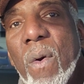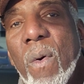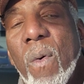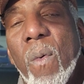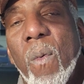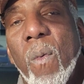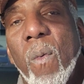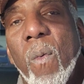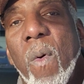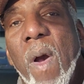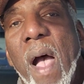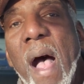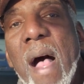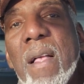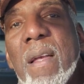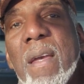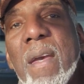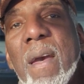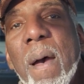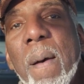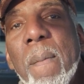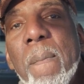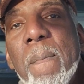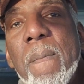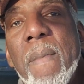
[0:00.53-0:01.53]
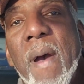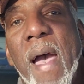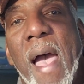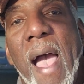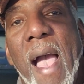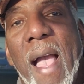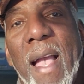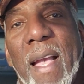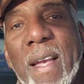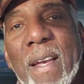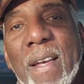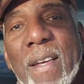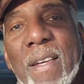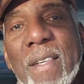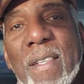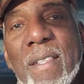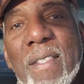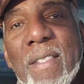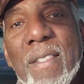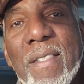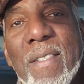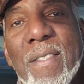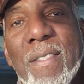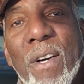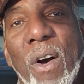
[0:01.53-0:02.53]
Welcome back,
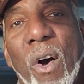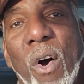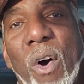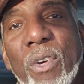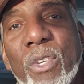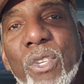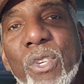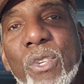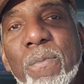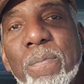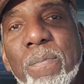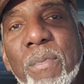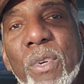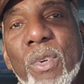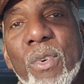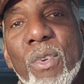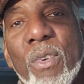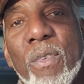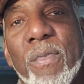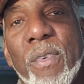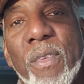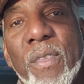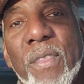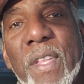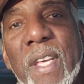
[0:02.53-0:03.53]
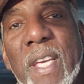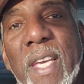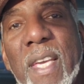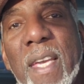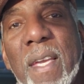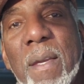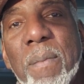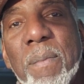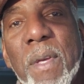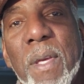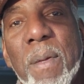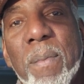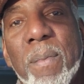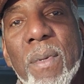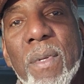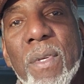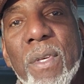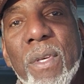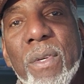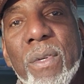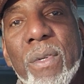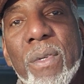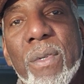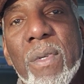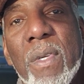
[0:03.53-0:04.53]
all you beautiful thinking people,
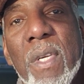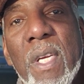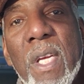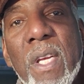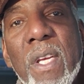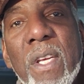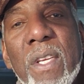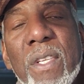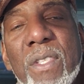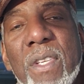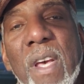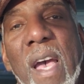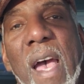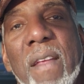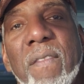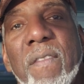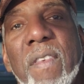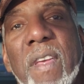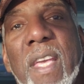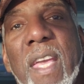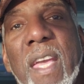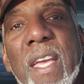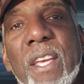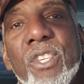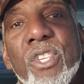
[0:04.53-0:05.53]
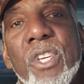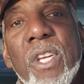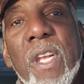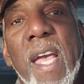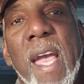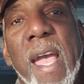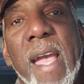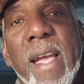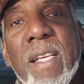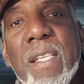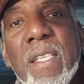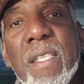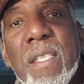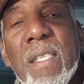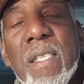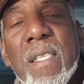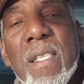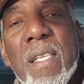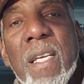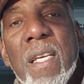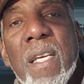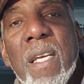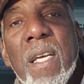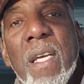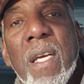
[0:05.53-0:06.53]
you, to Advocation X.
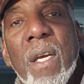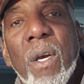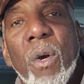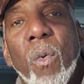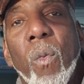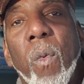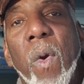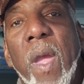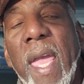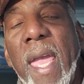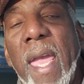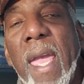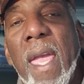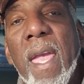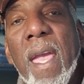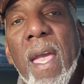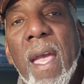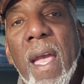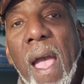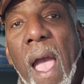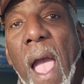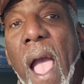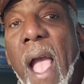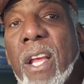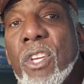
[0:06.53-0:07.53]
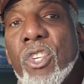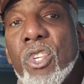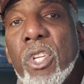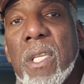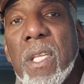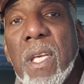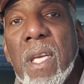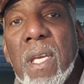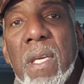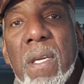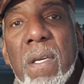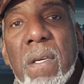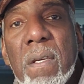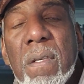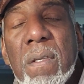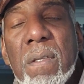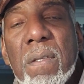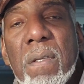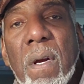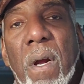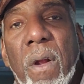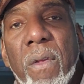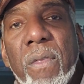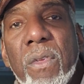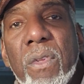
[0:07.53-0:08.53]
We actually
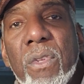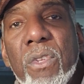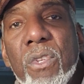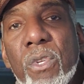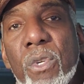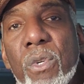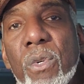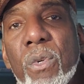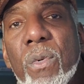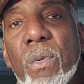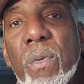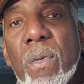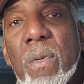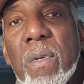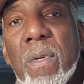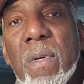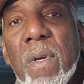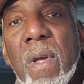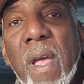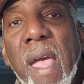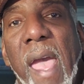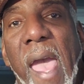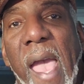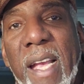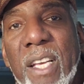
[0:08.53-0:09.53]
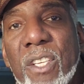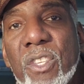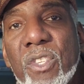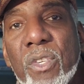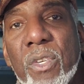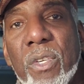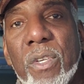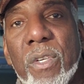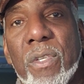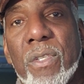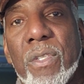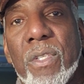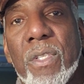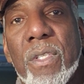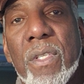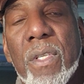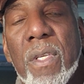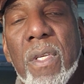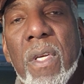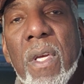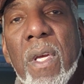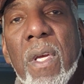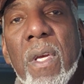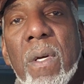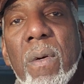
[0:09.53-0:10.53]
are the new Xers.
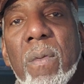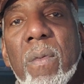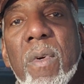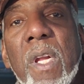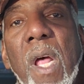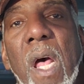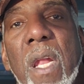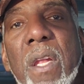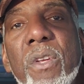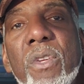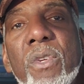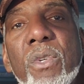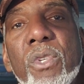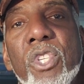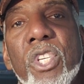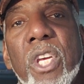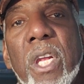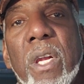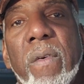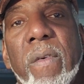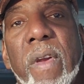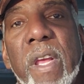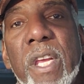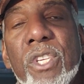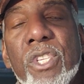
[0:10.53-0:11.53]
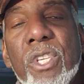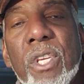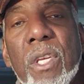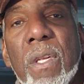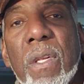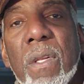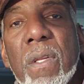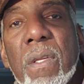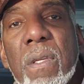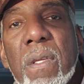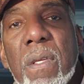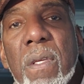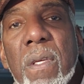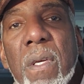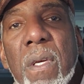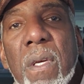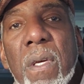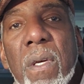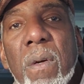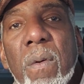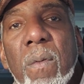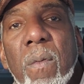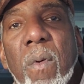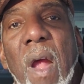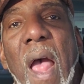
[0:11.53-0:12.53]
We're not a new generation,
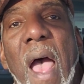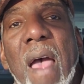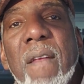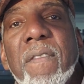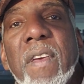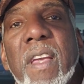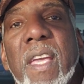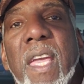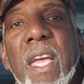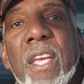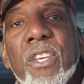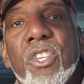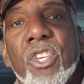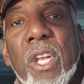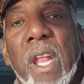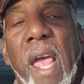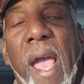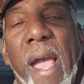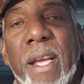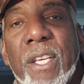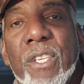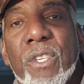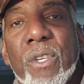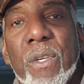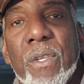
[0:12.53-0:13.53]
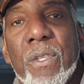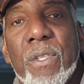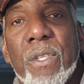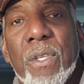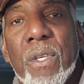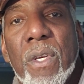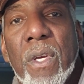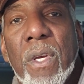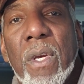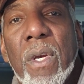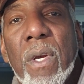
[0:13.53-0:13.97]
we're Advocation Xers.